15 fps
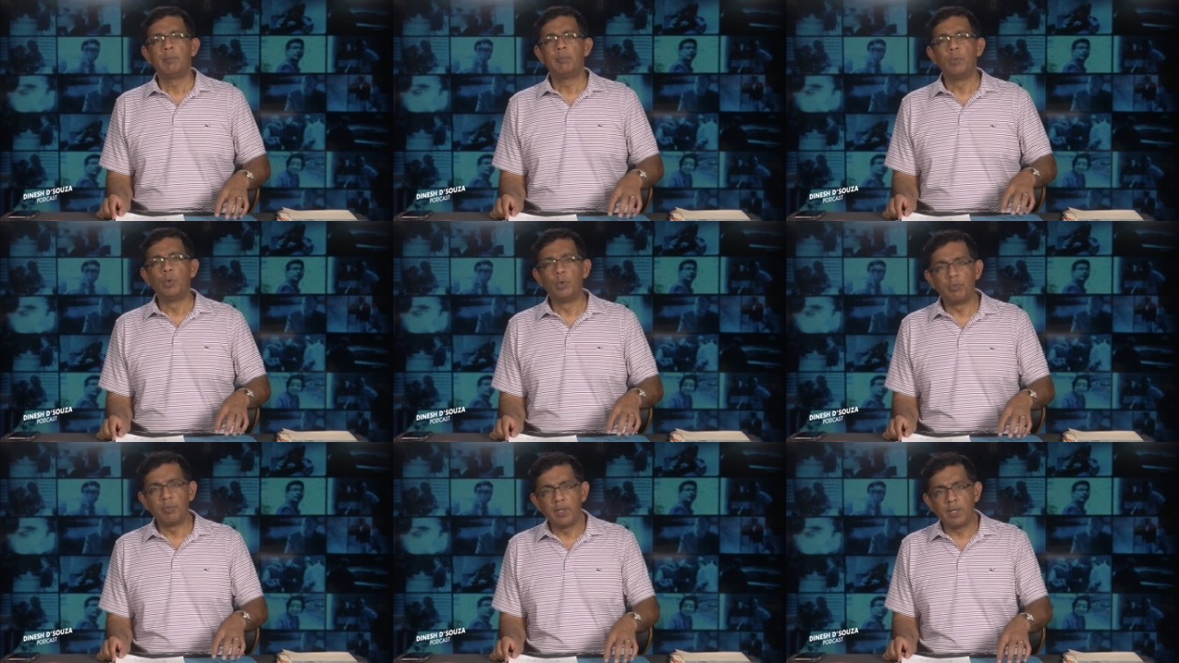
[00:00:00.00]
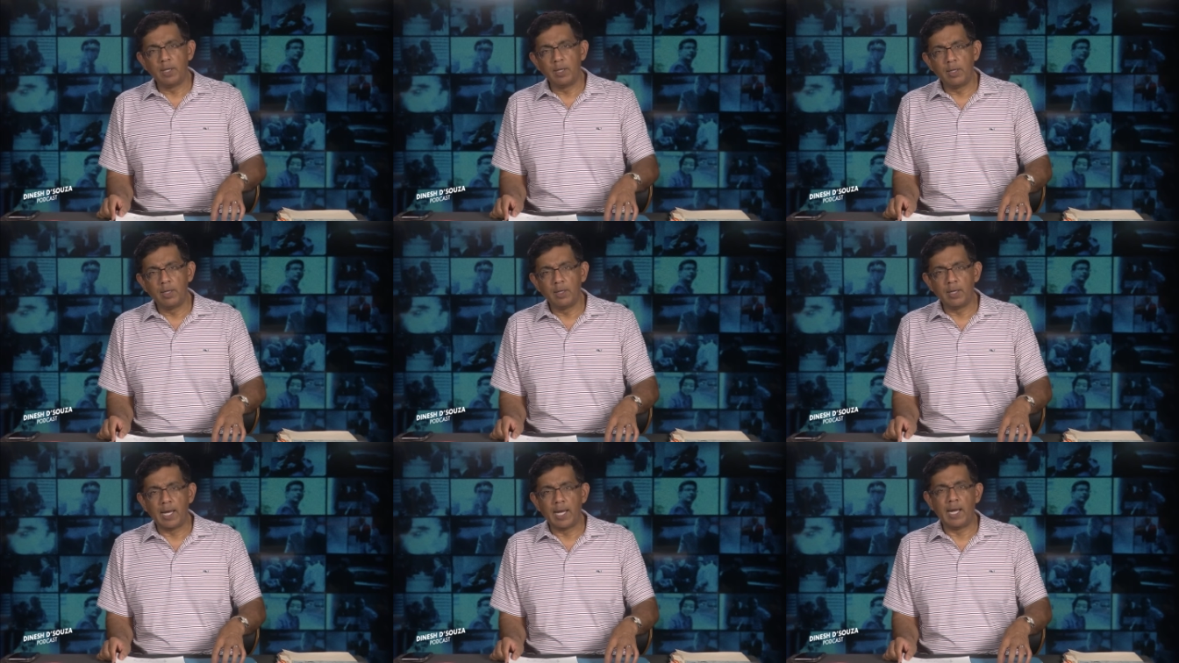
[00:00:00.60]
moved
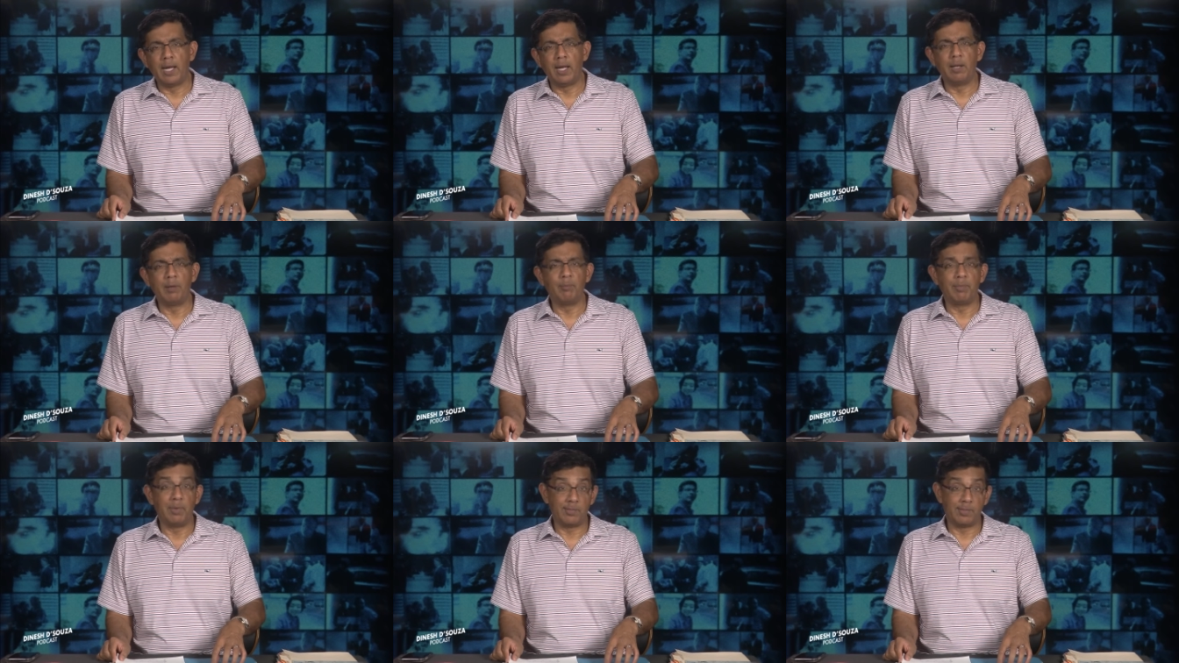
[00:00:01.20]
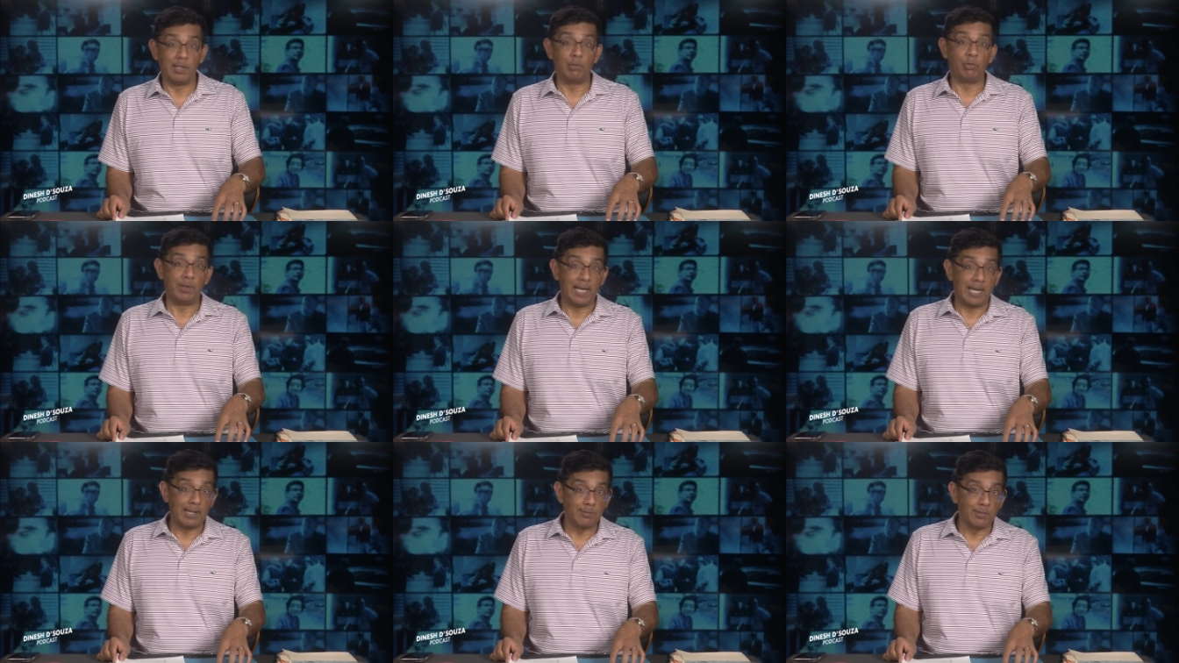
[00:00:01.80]
in and
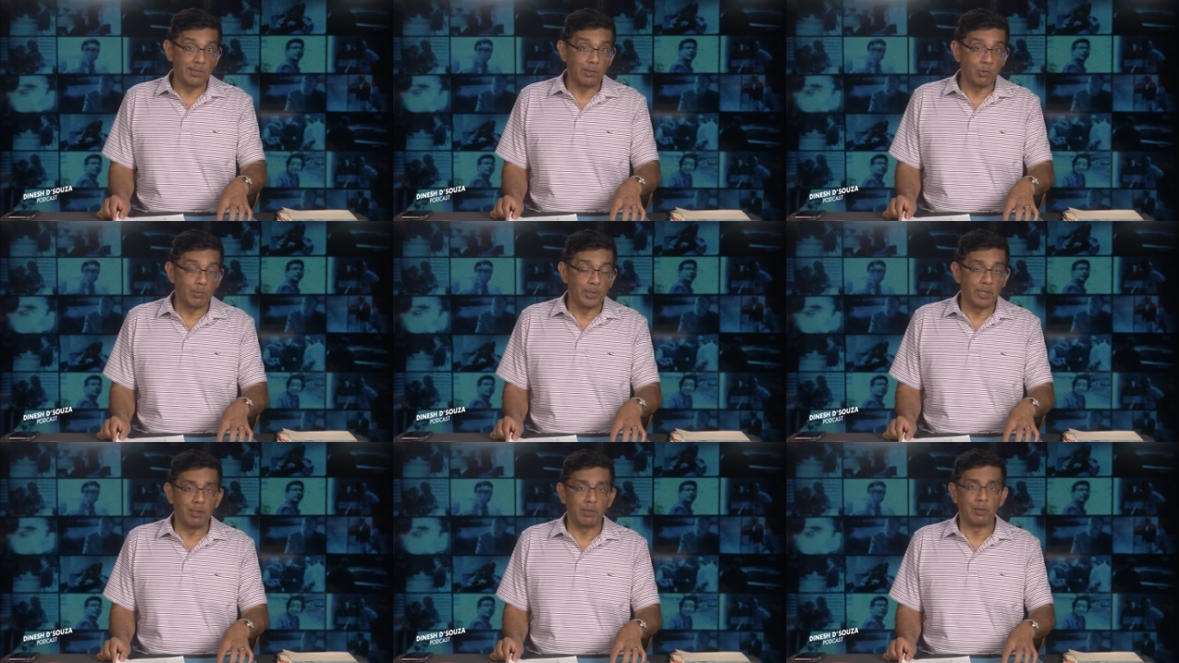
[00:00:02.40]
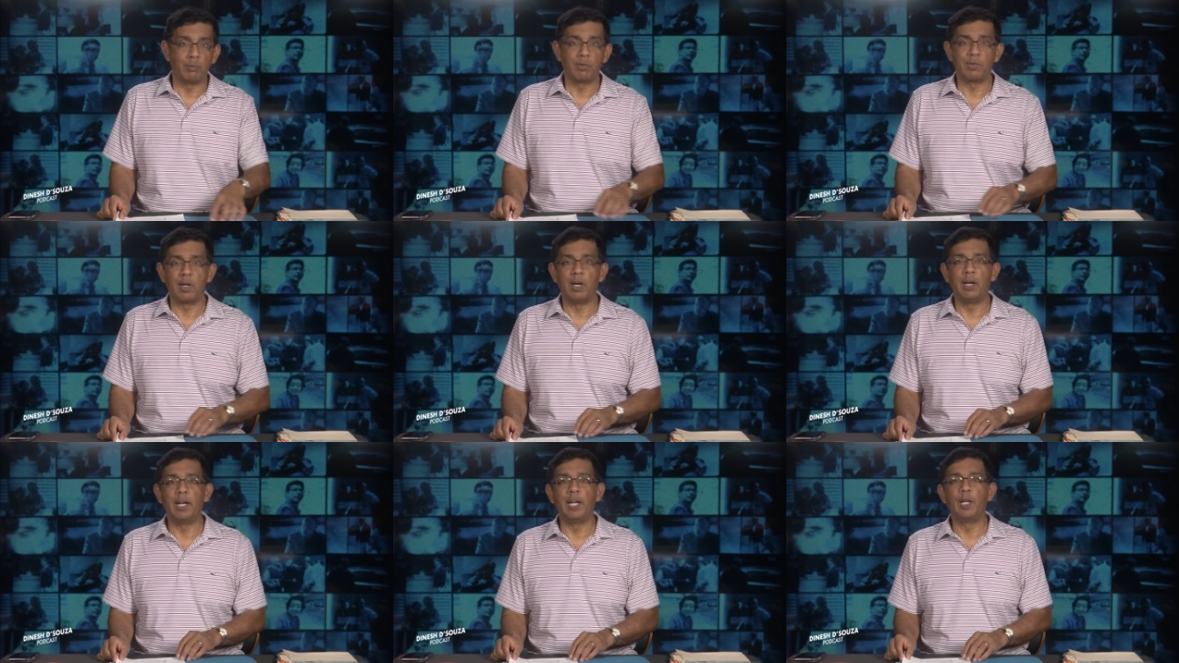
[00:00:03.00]
essentially asked Liz McGill to
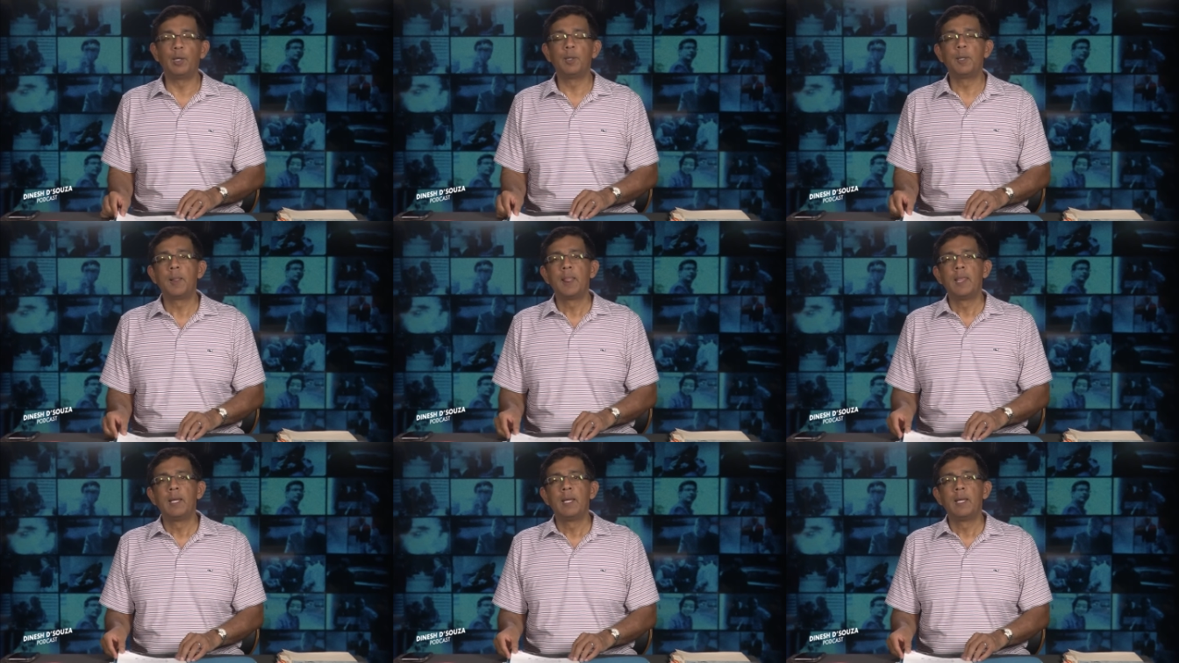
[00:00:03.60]
resign.